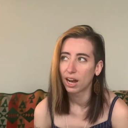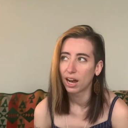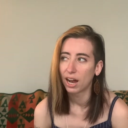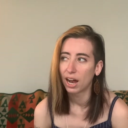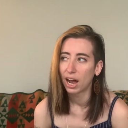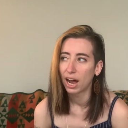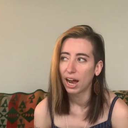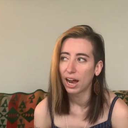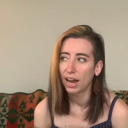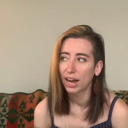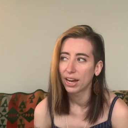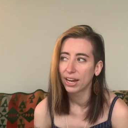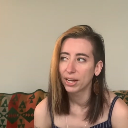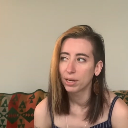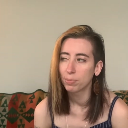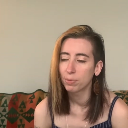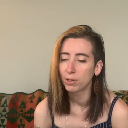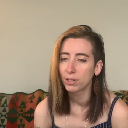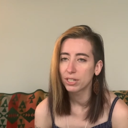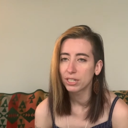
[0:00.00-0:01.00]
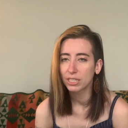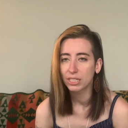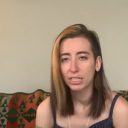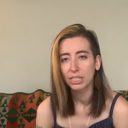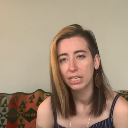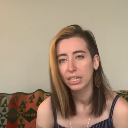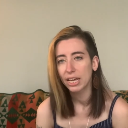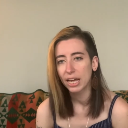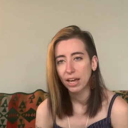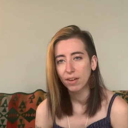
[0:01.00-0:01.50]
I
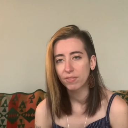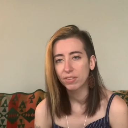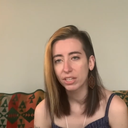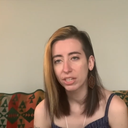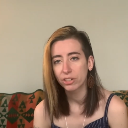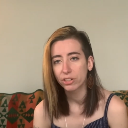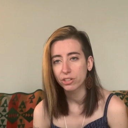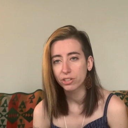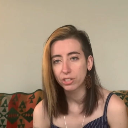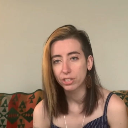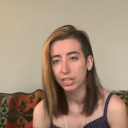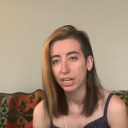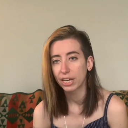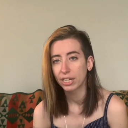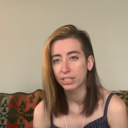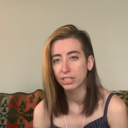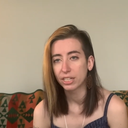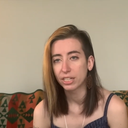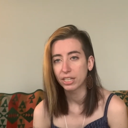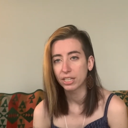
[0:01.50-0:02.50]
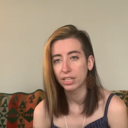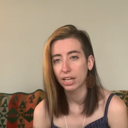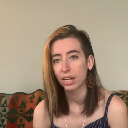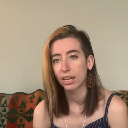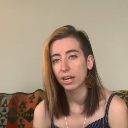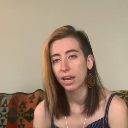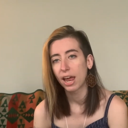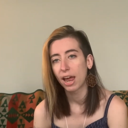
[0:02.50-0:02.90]
personally have the understanding that